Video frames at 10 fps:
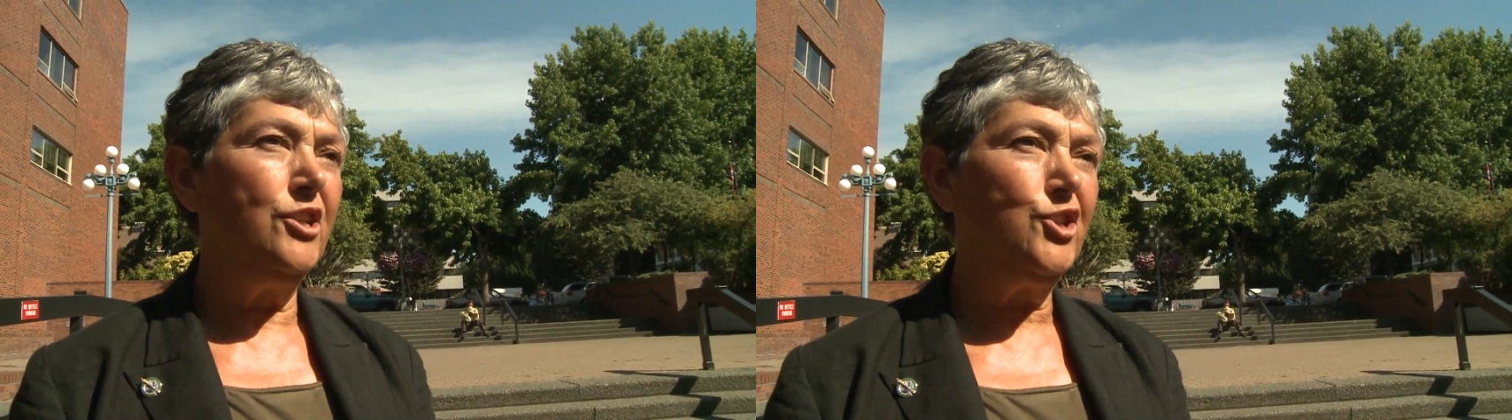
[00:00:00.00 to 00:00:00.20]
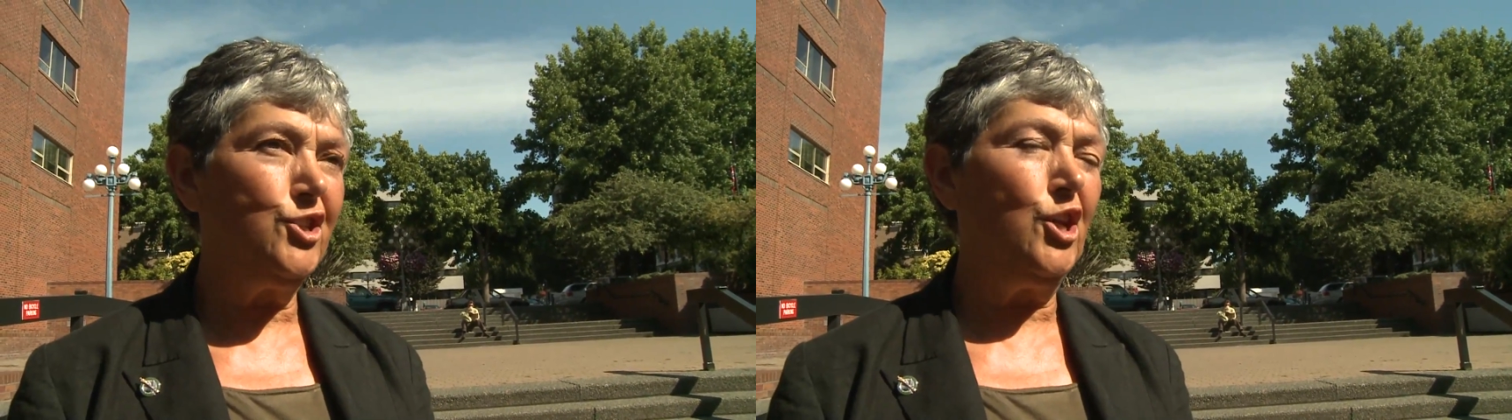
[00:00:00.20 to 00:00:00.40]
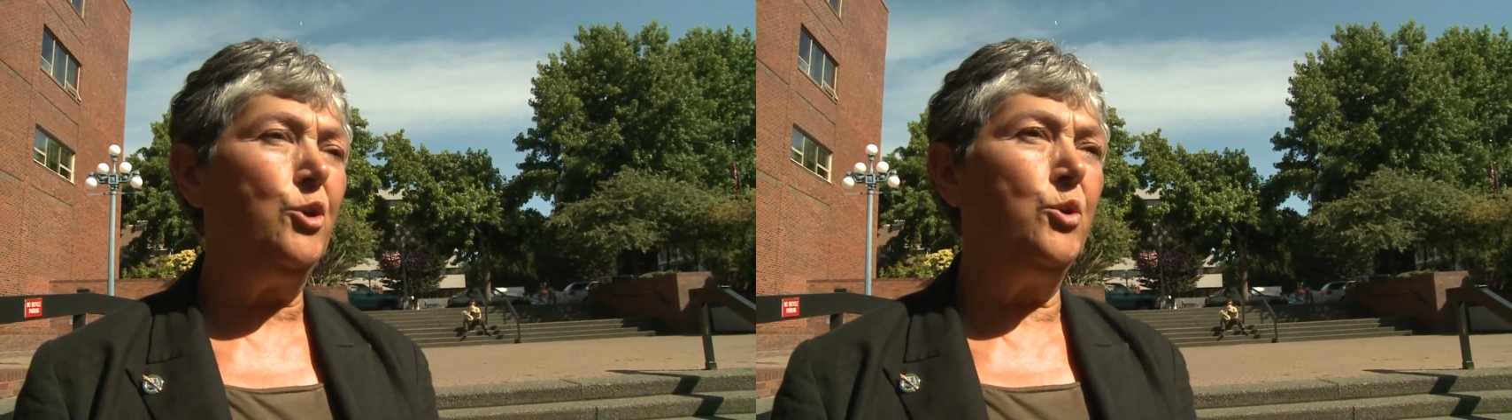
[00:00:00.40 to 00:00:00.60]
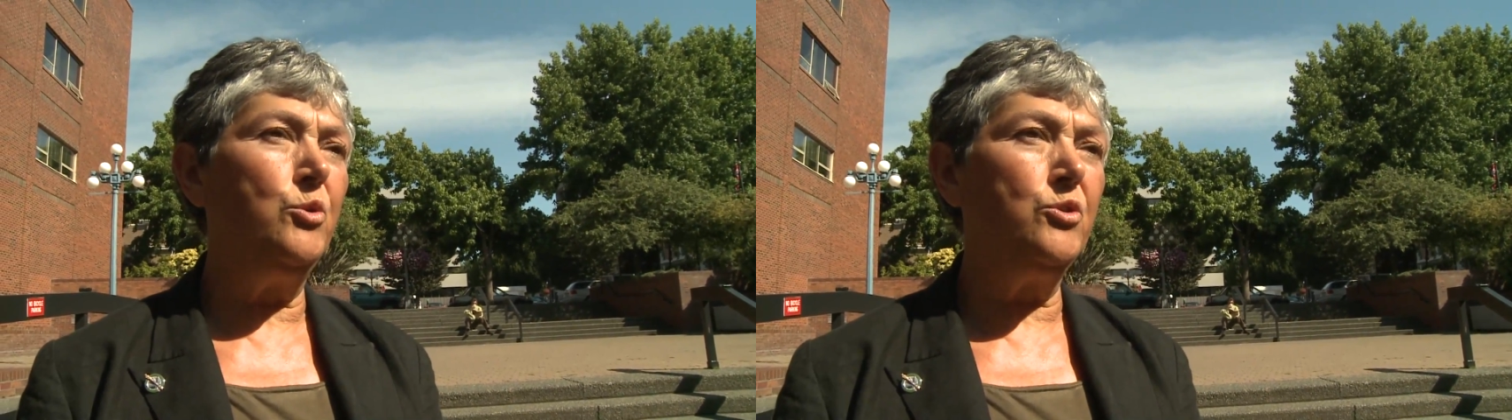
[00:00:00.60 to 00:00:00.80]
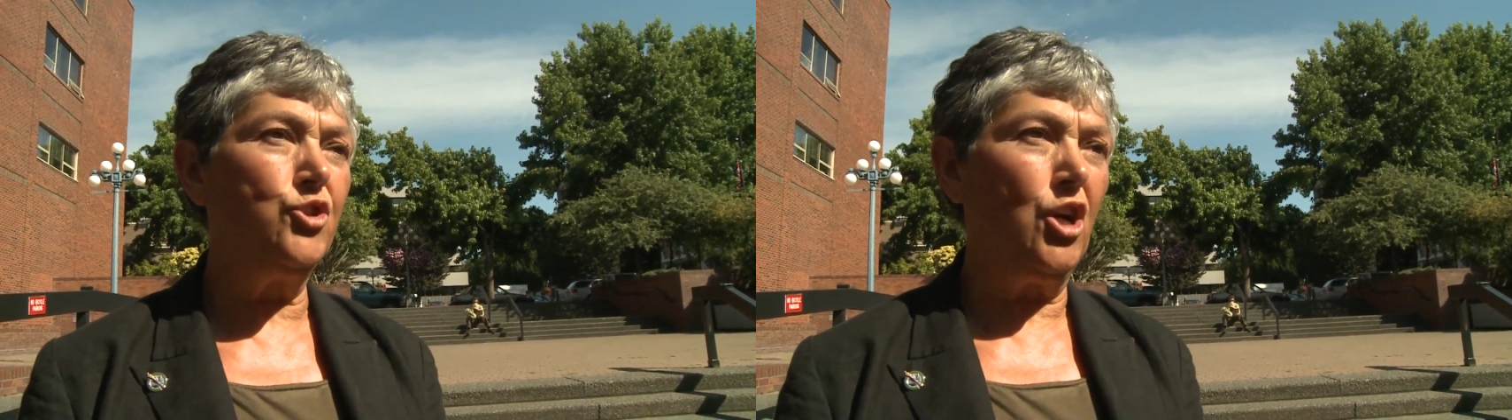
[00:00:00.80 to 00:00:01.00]

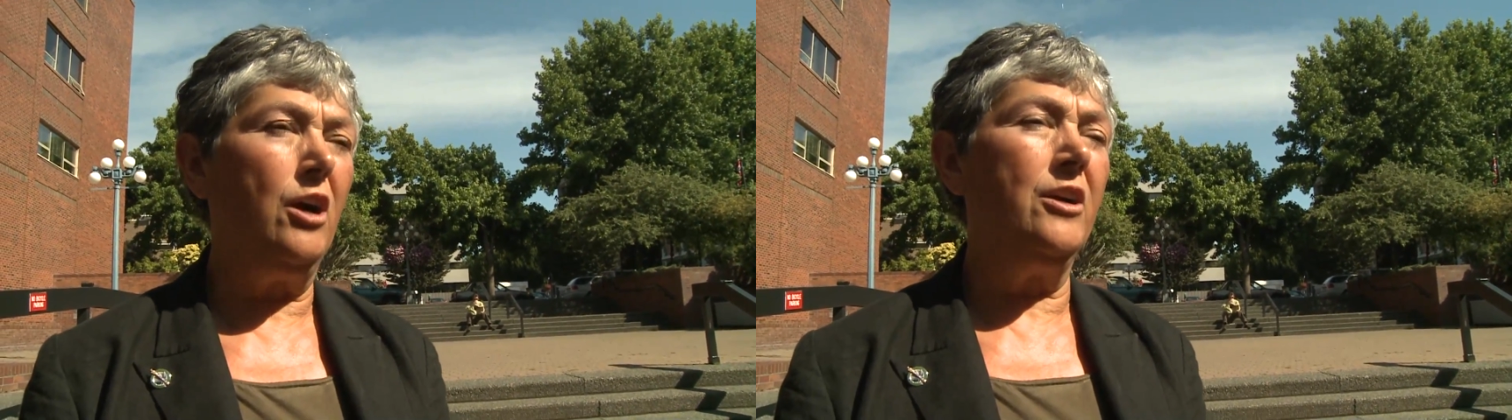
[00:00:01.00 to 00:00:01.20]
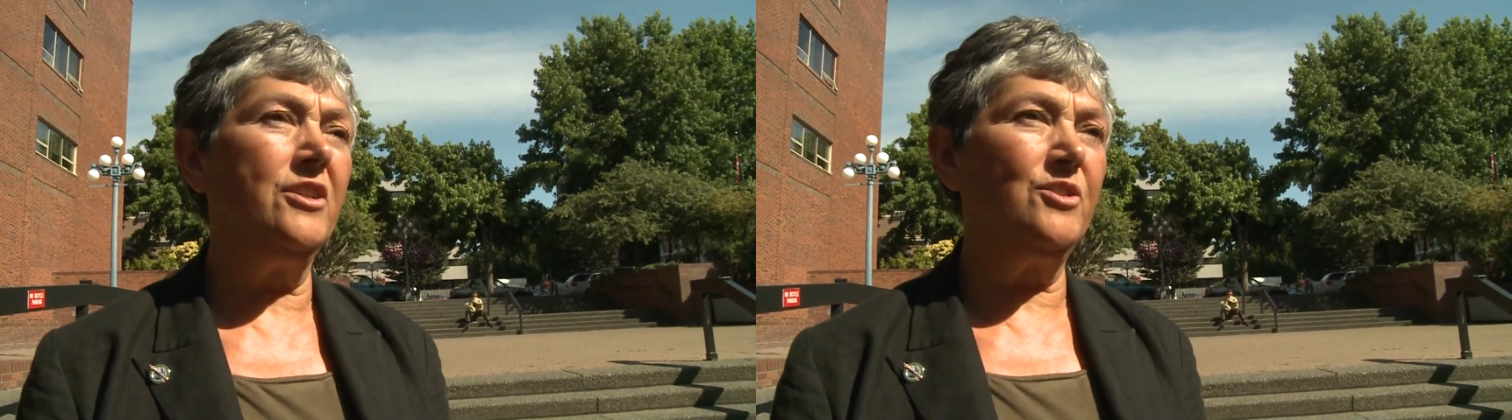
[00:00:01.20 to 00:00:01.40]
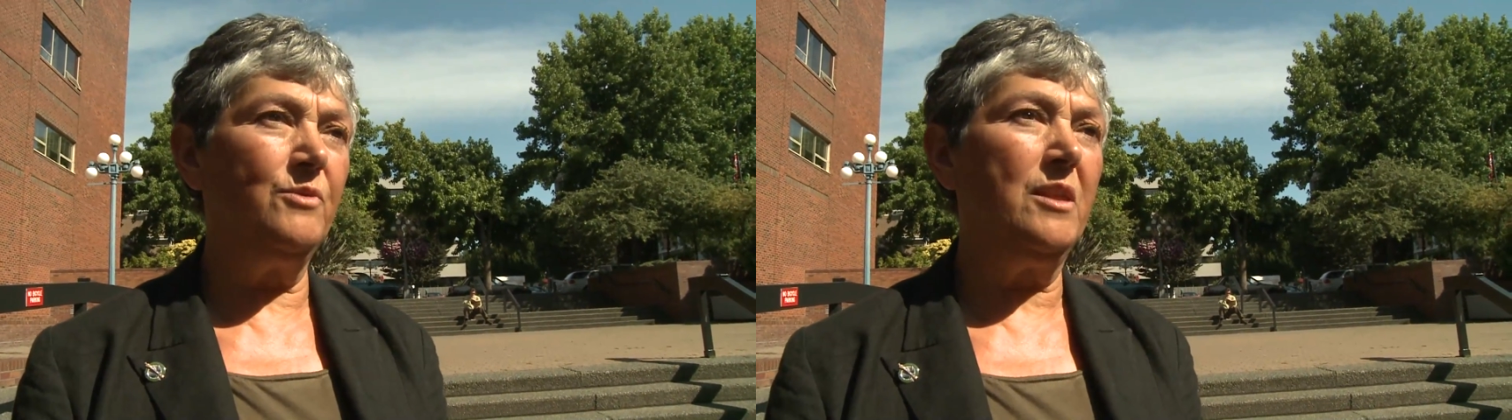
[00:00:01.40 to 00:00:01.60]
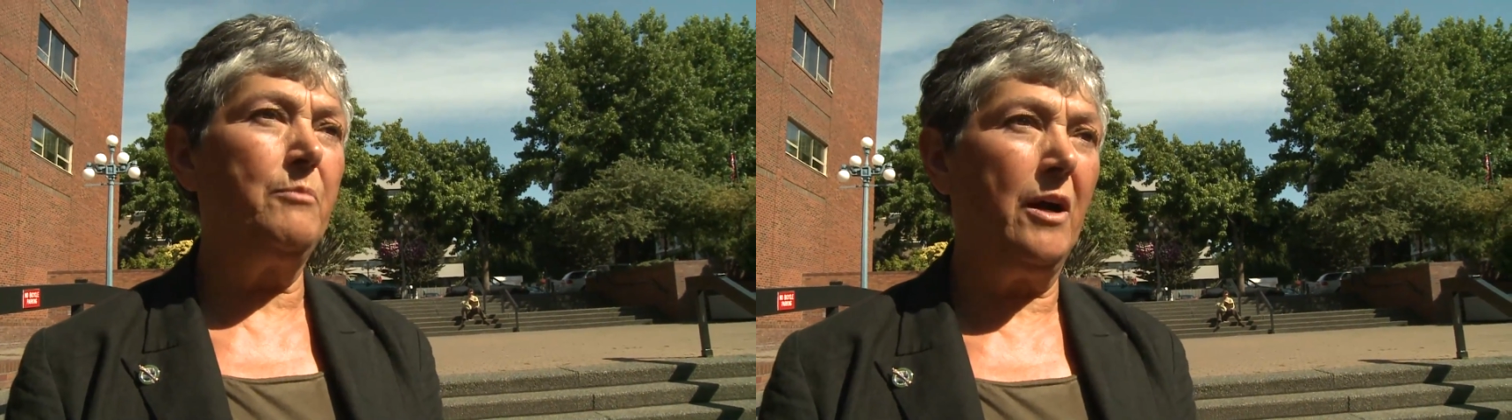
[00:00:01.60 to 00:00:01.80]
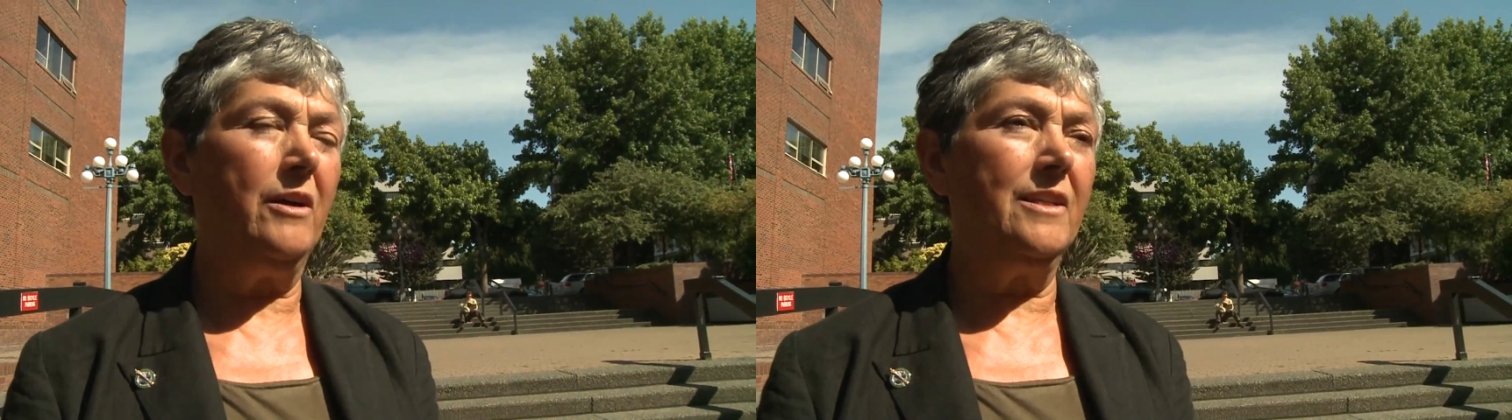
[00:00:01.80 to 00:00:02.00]
so charged with
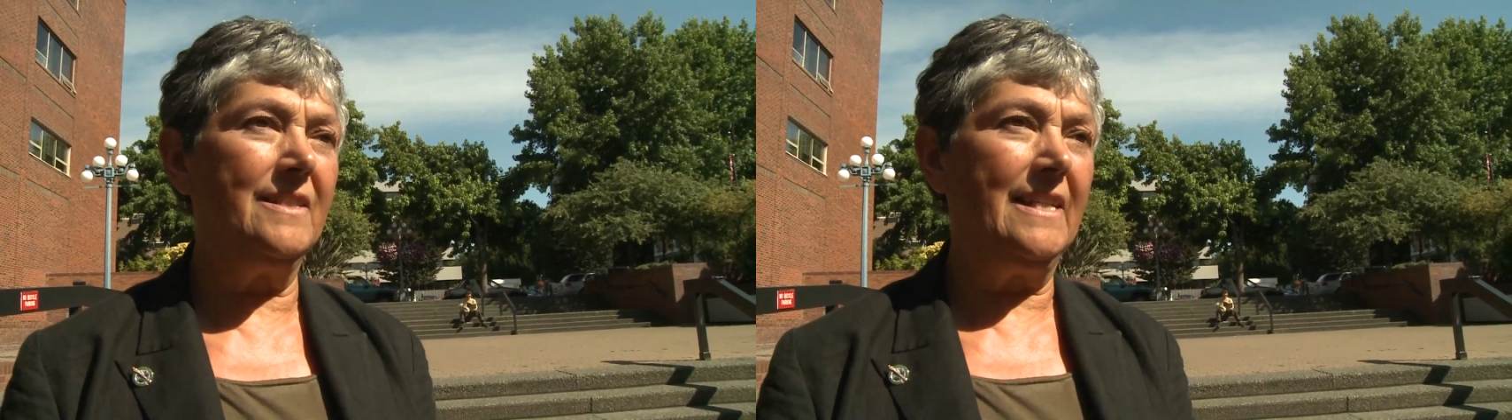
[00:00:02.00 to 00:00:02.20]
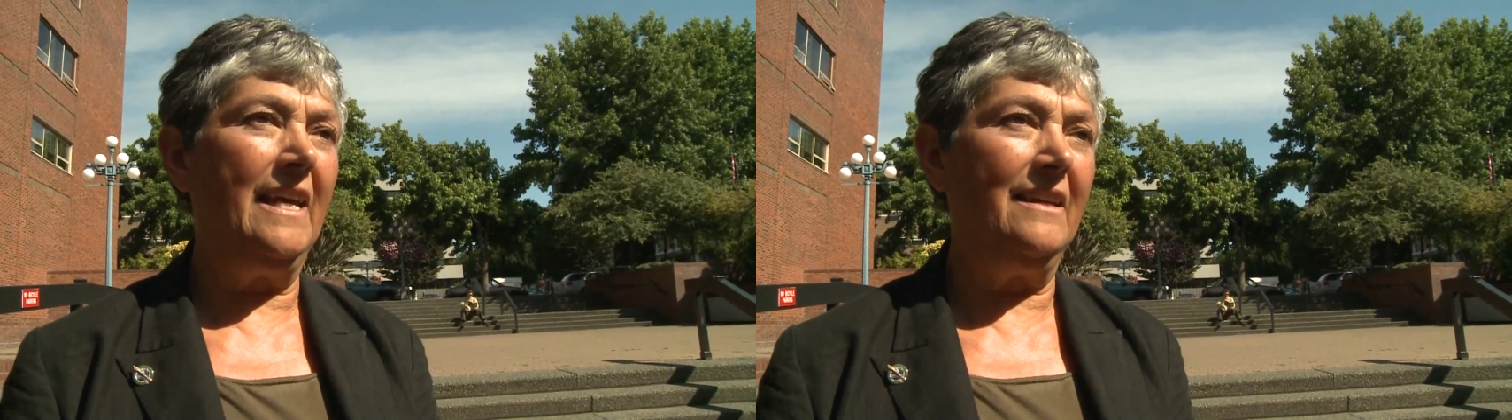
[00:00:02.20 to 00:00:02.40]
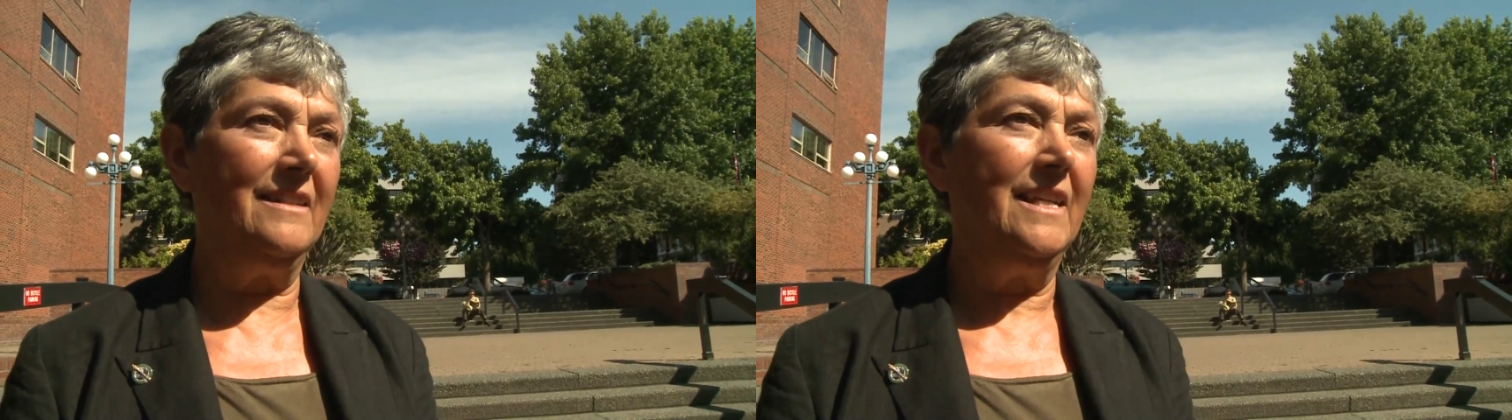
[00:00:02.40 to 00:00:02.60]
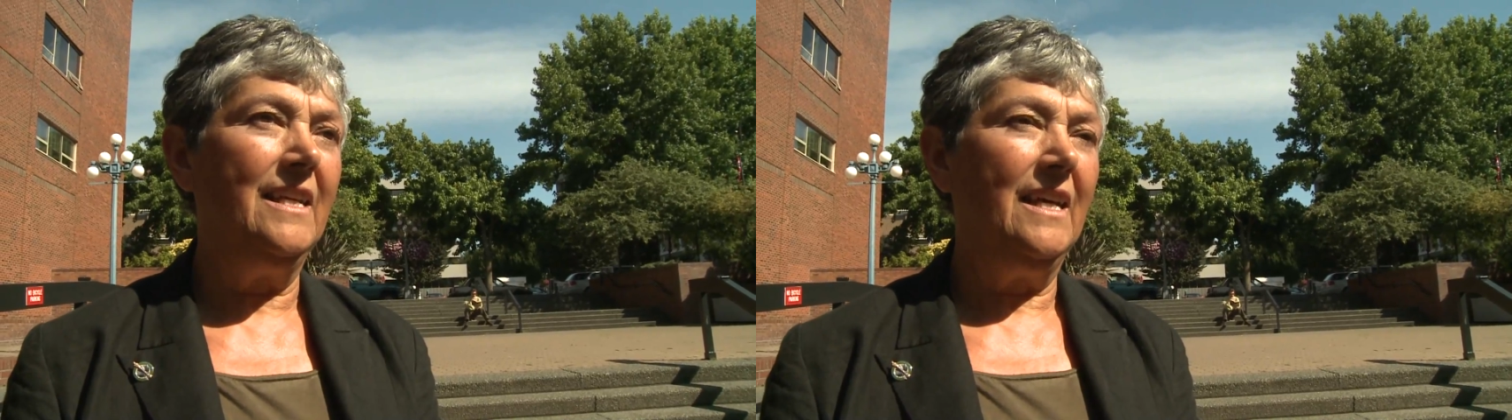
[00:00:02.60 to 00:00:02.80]
partisan